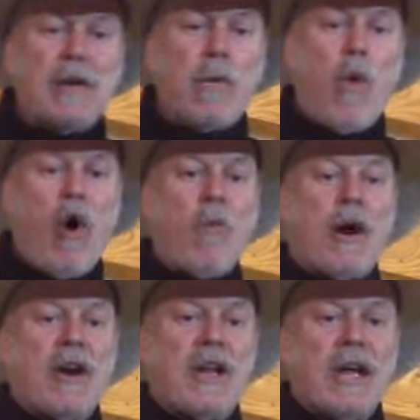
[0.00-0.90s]
down to
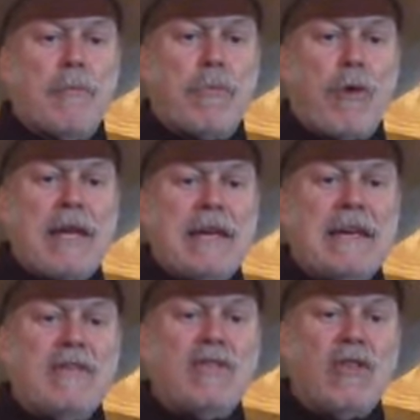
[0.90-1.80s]
Walmart and break
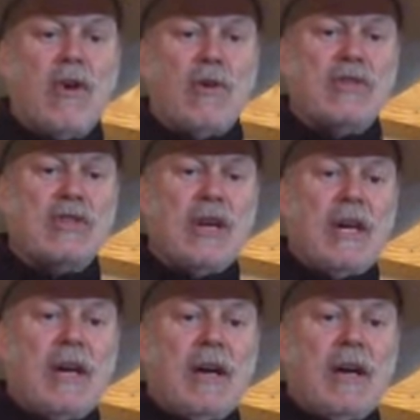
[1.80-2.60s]
into those